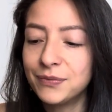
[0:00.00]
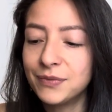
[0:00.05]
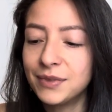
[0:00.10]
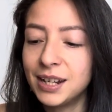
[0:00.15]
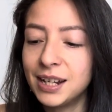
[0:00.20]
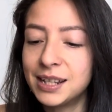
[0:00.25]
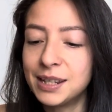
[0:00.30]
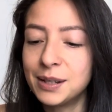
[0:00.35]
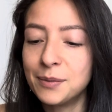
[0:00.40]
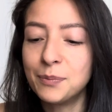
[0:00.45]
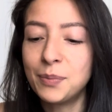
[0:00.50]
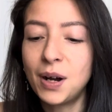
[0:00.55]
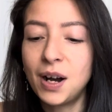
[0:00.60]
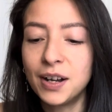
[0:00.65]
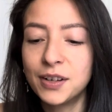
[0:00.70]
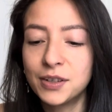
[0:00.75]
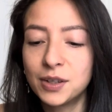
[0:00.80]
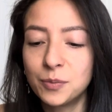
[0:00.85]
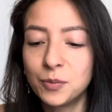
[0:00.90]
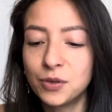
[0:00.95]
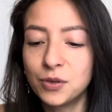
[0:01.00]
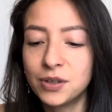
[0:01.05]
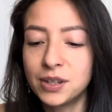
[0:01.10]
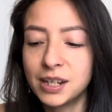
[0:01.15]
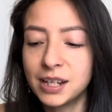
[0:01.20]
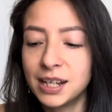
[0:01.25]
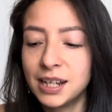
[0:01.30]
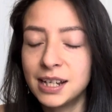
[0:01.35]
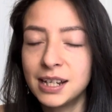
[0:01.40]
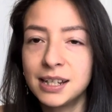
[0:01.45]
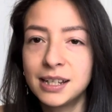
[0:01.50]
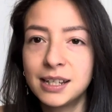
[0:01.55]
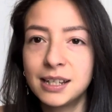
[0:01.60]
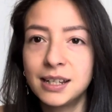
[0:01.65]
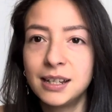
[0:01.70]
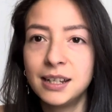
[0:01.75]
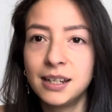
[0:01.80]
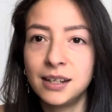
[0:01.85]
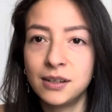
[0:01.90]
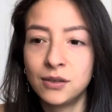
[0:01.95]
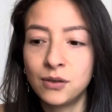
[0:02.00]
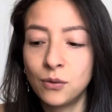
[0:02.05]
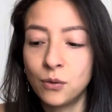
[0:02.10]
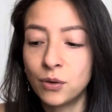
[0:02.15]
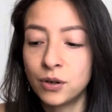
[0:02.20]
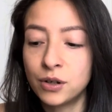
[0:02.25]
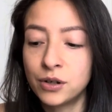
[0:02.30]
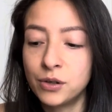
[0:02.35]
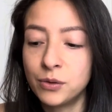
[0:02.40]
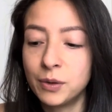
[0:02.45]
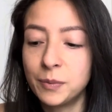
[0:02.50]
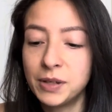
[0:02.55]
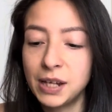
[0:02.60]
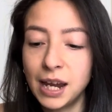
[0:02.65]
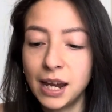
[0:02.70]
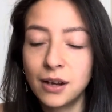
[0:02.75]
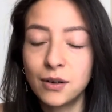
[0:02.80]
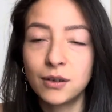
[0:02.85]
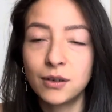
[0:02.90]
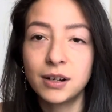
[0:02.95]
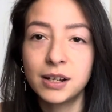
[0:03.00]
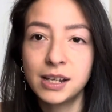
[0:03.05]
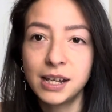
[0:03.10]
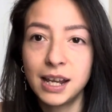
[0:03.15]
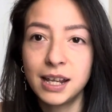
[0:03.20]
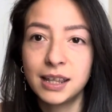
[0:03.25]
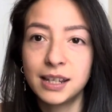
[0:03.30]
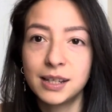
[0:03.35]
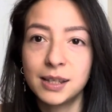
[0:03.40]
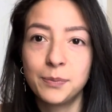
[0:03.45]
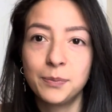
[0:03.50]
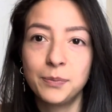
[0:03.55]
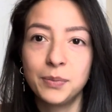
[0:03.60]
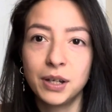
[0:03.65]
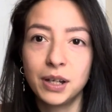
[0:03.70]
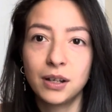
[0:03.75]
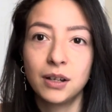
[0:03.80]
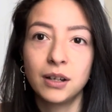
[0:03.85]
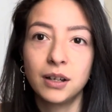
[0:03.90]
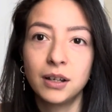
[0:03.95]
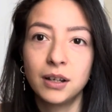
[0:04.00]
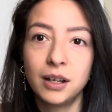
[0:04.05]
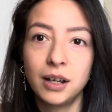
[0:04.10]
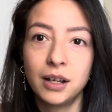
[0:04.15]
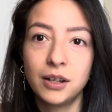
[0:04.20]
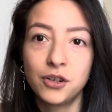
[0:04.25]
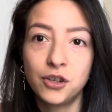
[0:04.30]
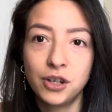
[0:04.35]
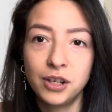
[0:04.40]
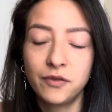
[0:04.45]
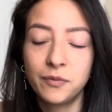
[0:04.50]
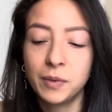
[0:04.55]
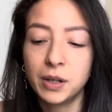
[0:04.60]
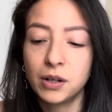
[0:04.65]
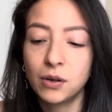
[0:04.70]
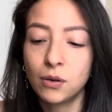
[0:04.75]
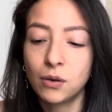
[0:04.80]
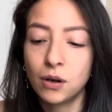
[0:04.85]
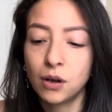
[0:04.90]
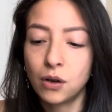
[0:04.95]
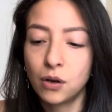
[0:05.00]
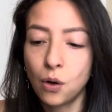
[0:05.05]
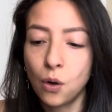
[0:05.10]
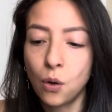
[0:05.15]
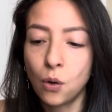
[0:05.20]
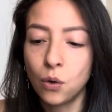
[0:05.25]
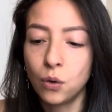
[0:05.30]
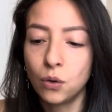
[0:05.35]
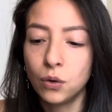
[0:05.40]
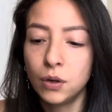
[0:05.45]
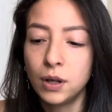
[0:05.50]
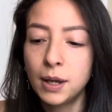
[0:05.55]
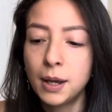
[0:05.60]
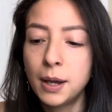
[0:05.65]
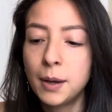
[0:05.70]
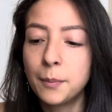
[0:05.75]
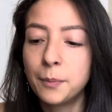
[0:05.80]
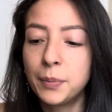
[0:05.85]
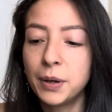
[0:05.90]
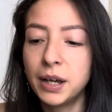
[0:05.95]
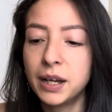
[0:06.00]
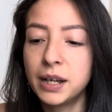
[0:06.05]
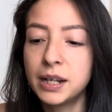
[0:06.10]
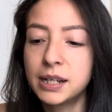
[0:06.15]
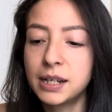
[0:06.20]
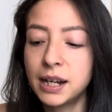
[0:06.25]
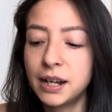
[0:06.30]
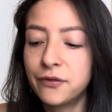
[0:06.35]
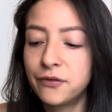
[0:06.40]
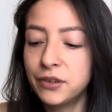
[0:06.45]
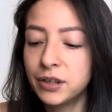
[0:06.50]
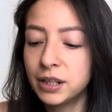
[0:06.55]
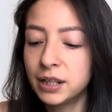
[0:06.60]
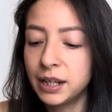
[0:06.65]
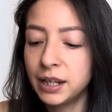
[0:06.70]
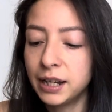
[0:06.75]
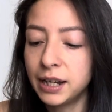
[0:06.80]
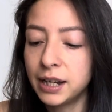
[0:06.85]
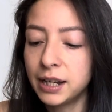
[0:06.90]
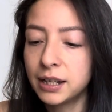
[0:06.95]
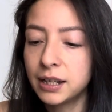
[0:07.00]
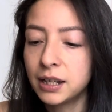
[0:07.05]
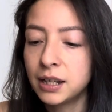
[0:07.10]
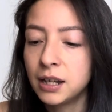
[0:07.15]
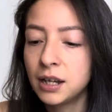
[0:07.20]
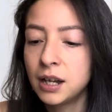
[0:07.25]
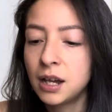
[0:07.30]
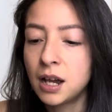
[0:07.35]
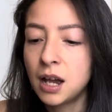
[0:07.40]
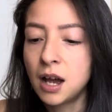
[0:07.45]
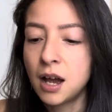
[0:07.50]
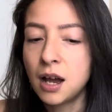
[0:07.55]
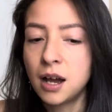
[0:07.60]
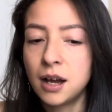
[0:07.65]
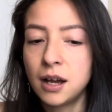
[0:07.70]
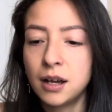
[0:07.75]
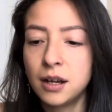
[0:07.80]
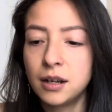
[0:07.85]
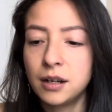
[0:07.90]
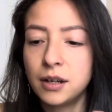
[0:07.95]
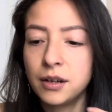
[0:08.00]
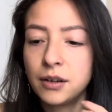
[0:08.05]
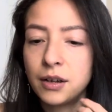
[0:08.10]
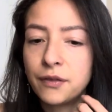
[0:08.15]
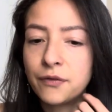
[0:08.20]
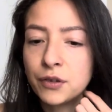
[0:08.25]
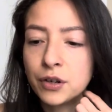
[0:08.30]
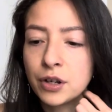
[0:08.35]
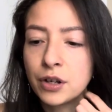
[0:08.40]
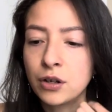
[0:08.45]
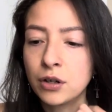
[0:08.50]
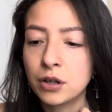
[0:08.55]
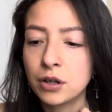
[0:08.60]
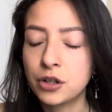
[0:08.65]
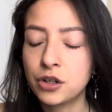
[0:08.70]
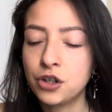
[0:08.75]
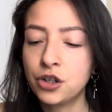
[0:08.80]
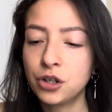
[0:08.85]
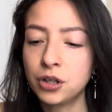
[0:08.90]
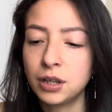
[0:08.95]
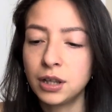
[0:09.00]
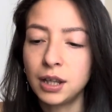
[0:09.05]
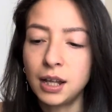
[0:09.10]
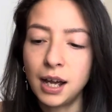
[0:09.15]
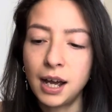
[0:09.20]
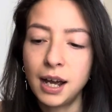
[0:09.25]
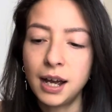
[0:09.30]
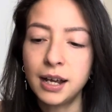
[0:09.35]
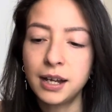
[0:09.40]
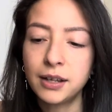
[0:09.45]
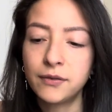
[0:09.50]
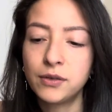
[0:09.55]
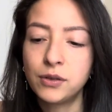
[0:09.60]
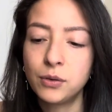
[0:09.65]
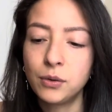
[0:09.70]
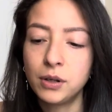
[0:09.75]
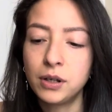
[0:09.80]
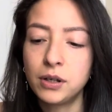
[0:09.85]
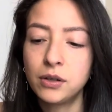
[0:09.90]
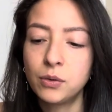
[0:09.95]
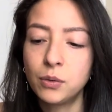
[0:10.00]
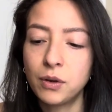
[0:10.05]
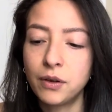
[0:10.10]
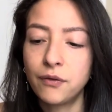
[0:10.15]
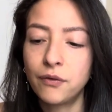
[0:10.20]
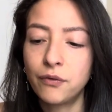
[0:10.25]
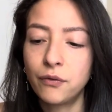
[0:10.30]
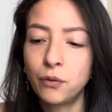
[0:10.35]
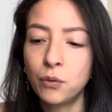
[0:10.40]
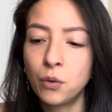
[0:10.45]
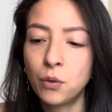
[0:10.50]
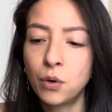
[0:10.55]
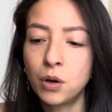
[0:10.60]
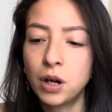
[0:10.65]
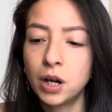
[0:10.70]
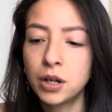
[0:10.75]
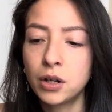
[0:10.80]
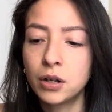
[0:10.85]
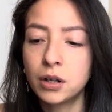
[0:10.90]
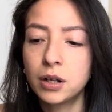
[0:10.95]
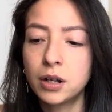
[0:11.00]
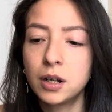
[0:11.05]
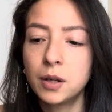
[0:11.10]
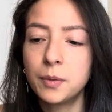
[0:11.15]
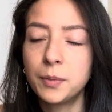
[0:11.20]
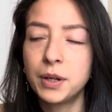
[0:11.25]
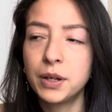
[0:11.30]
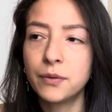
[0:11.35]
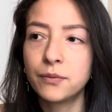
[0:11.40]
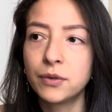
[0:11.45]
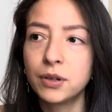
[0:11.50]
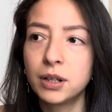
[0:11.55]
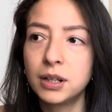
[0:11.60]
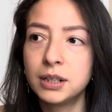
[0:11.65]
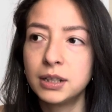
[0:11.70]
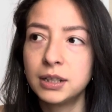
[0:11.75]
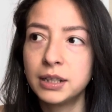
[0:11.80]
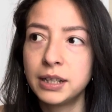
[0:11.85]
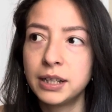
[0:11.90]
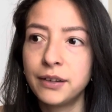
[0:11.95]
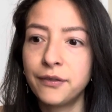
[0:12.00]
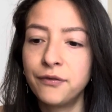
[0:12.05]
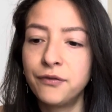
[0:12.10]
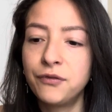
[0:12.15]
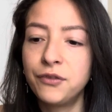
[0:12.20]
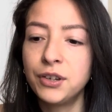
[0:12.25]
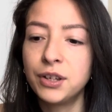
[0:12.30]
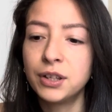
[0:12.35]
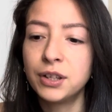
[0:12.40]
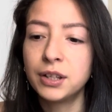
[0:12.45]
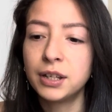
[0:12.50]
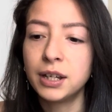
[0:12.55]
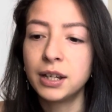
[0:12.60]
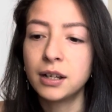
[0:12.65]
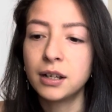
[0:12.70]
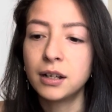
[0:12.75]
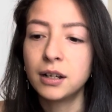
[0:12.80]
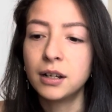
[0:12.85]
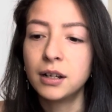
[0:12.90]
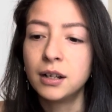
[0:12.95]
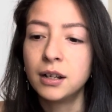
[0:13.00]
it's impossible to get in or to obtain or attain this big achievement or goal. But I feel like for your July of 2024, you're going to be really feeling